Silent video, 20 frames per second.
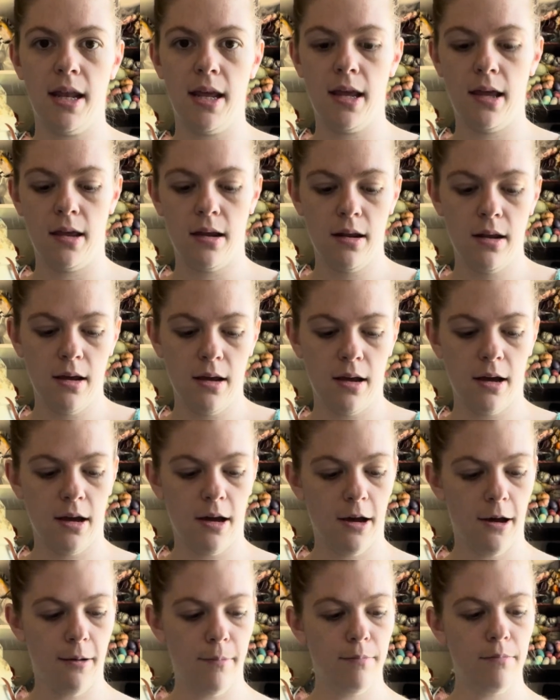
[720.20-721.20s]
it
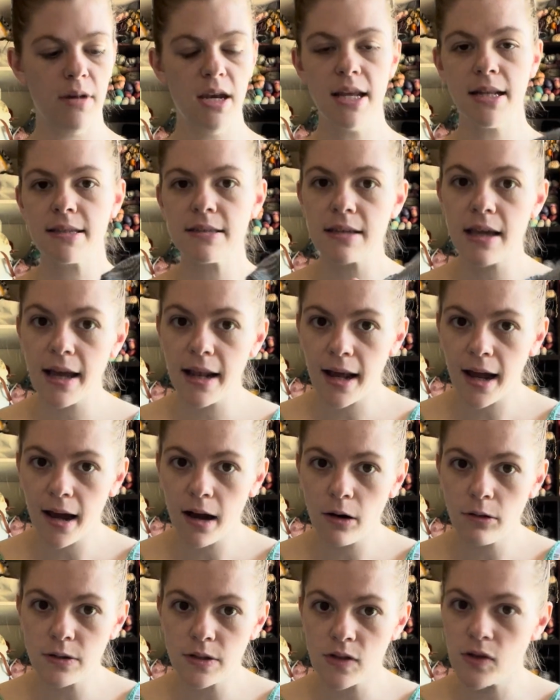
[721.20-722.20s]
knit side
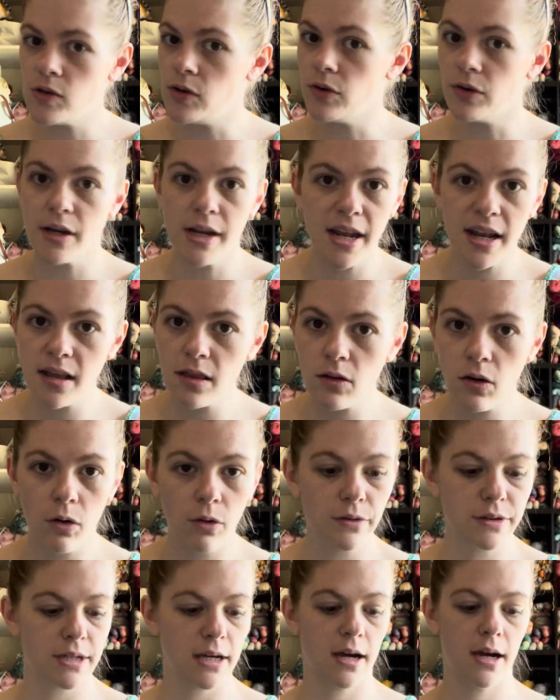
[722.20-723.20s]
out. So you're knitting the
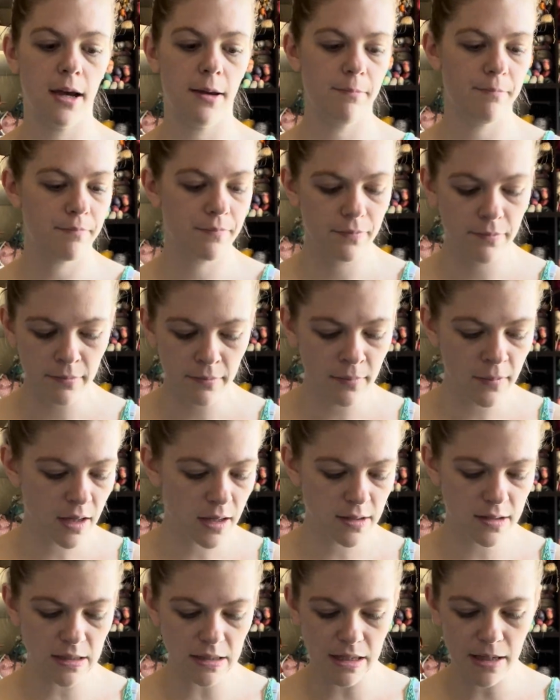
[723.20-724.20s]
whole time.
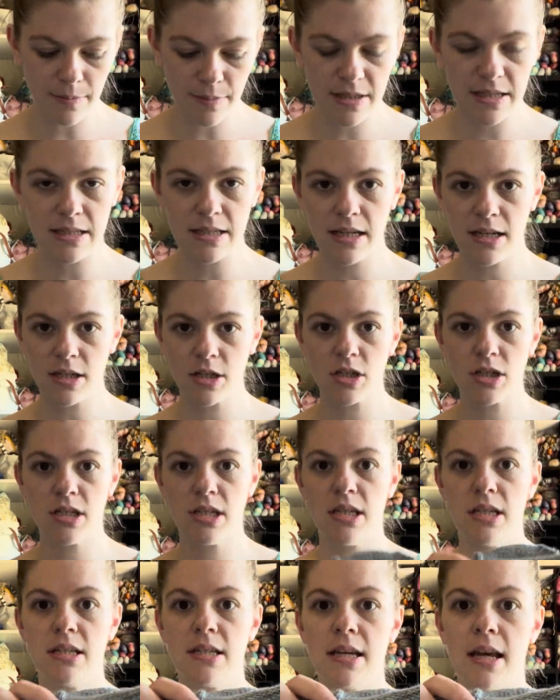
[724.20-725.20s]
Slip stitch
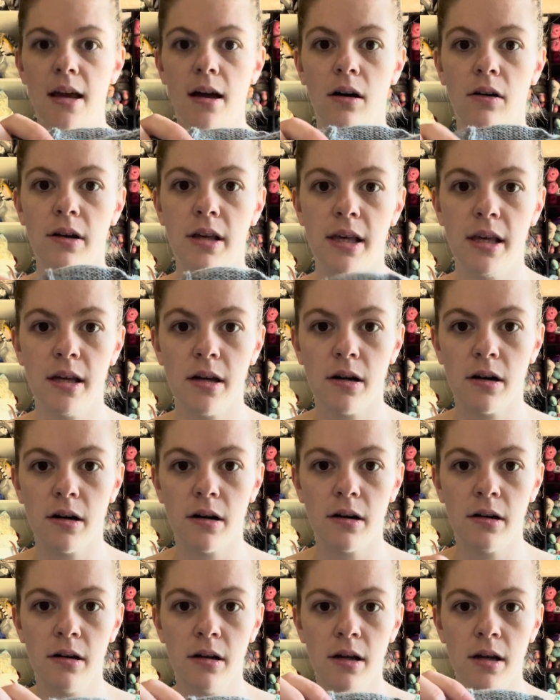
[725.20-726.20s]
detail
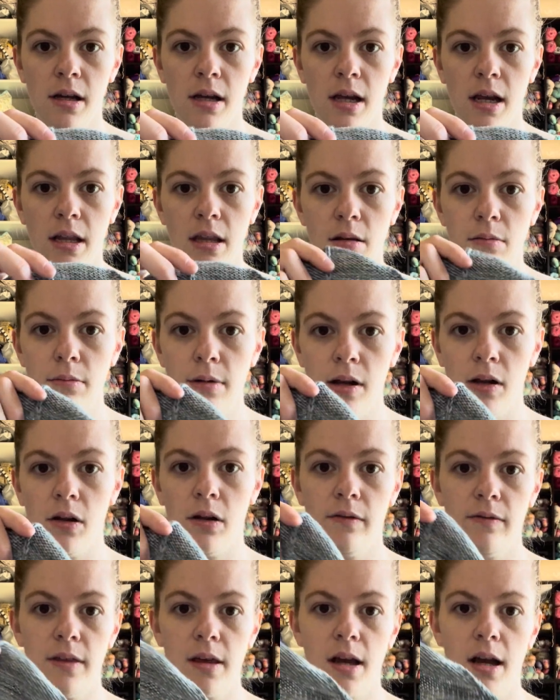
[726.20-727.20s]
here in the middle
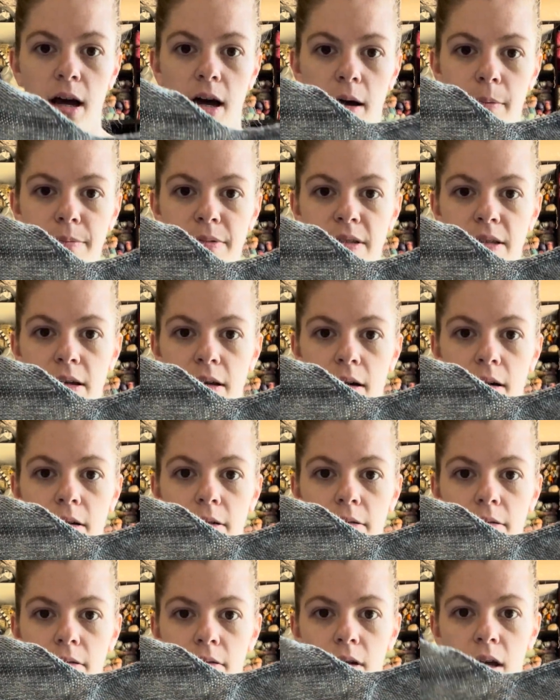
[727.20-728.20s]
of the cups
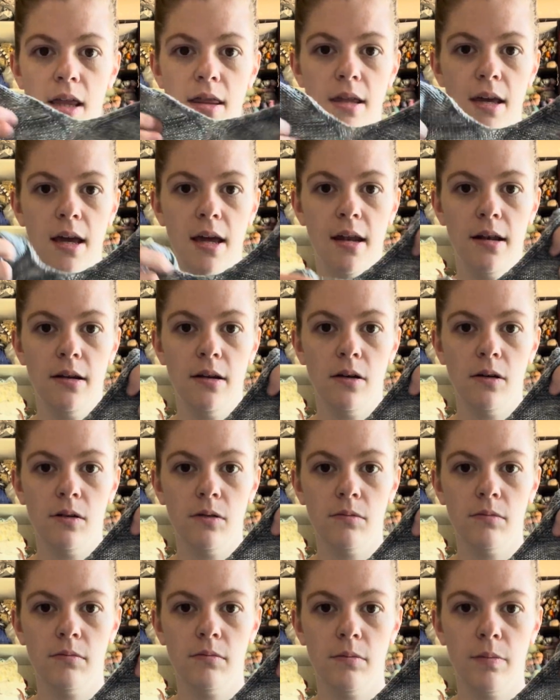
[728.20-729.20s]
here, and
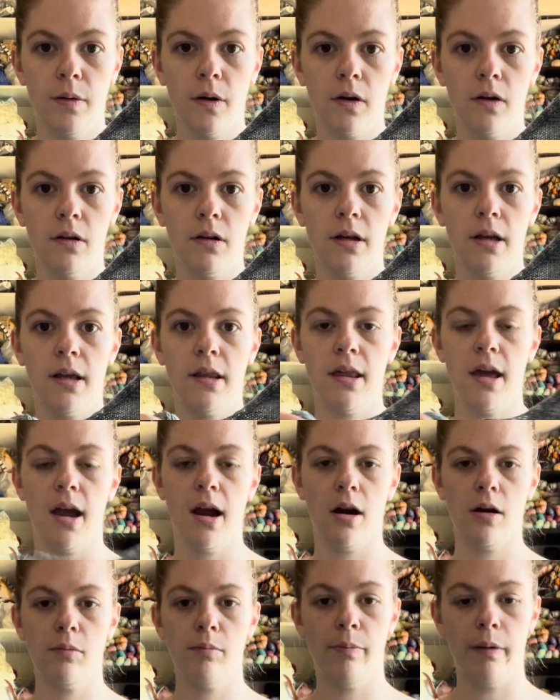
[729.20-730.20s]
then purling
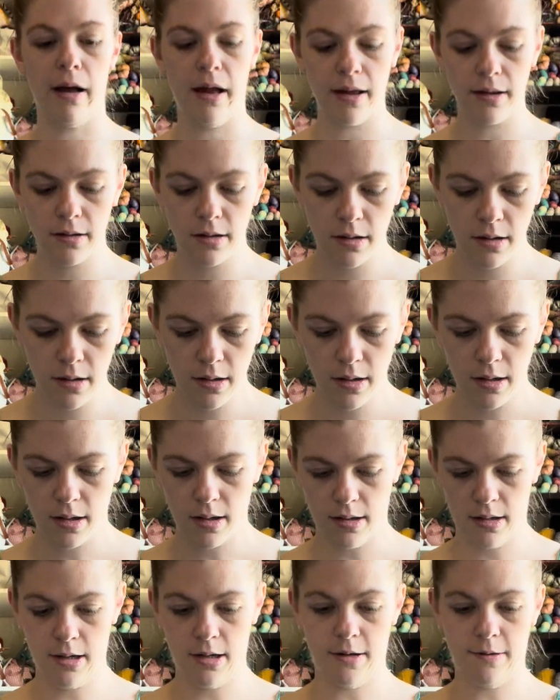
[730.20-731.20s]
there. But
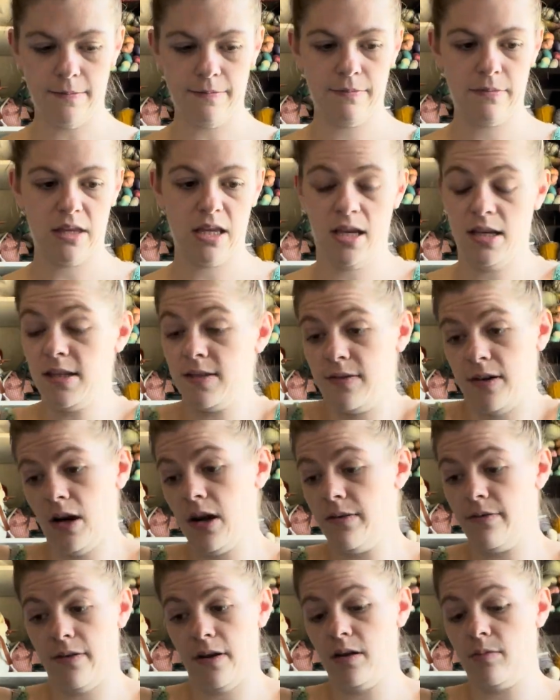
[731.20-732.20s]
it's a very
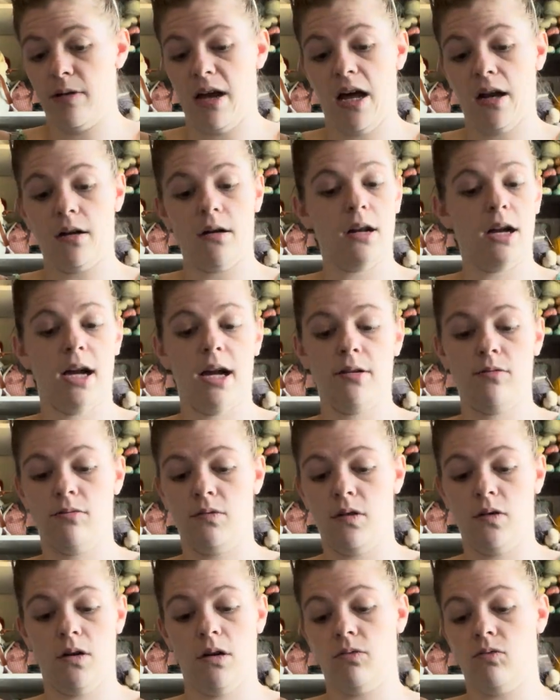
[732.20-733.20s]
fun pattern. I
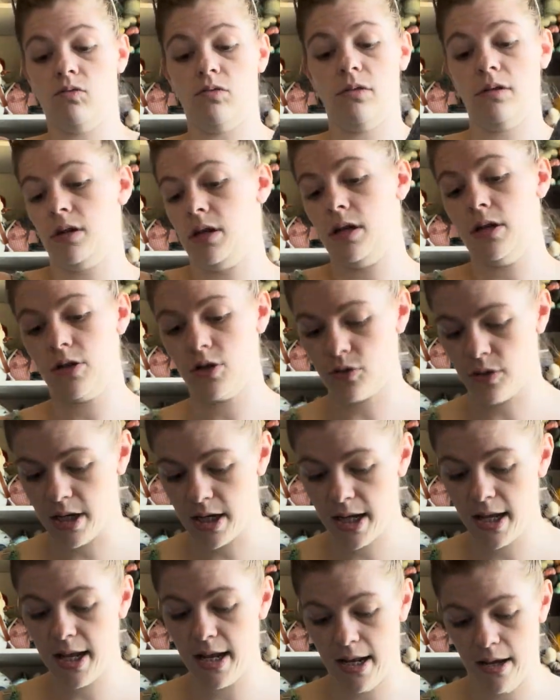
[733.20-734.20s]
really enjoyed
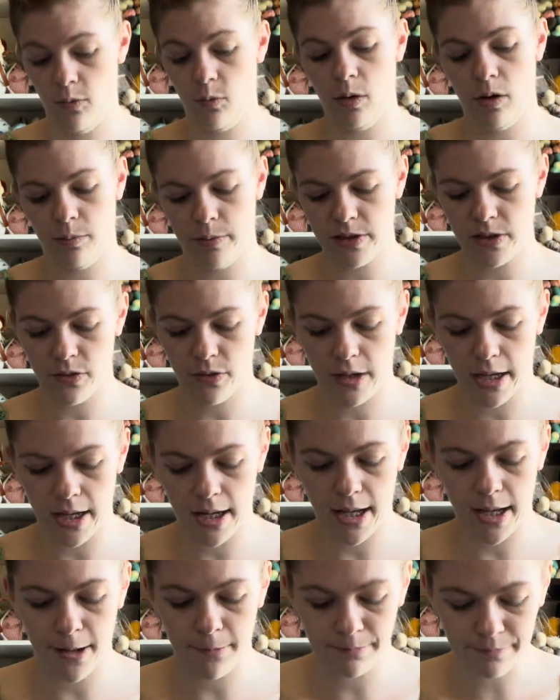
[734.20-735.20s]
it, and I will be doing it
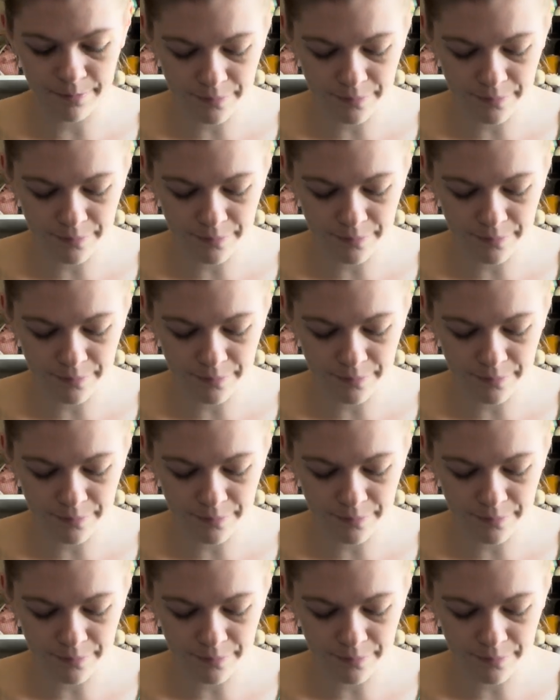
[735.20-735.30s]
again.